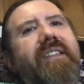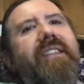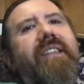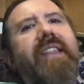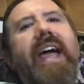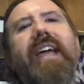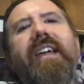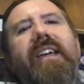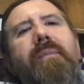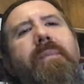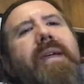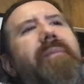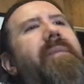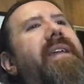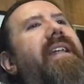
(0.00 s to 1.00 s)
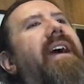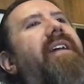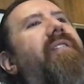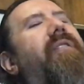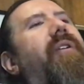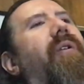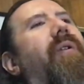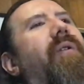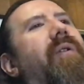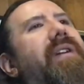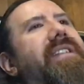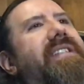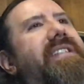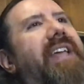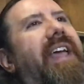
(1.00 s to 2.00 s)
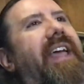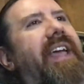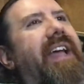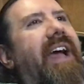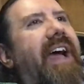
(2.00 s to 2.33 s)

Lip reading: lack of commitment. I don't know what to say.